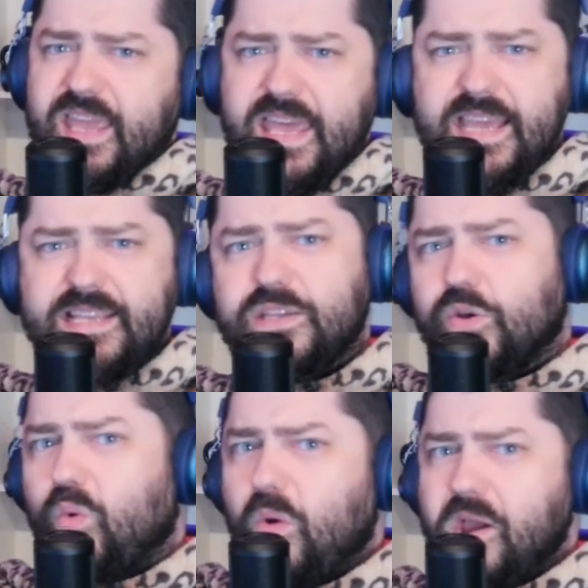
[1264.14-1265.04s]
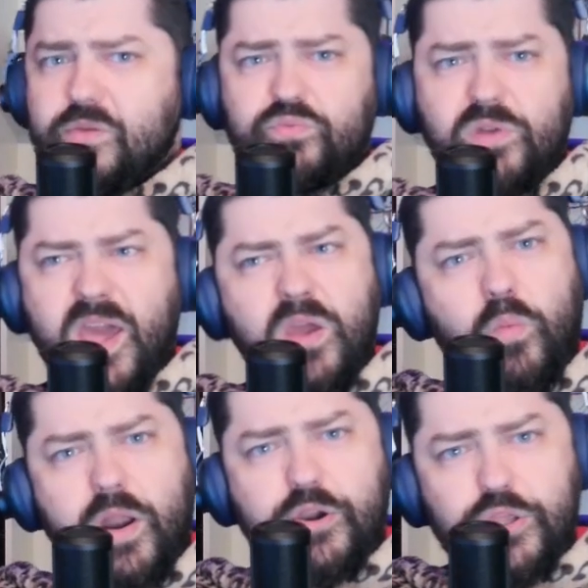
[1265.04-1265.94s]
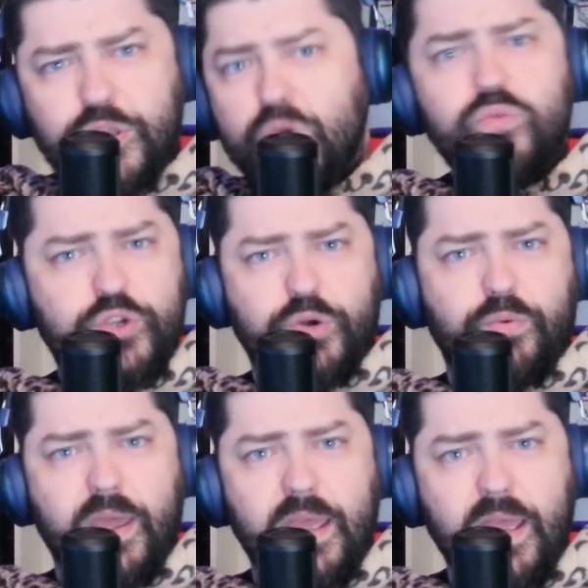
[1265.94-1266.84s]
isn't quite right. What are you doing?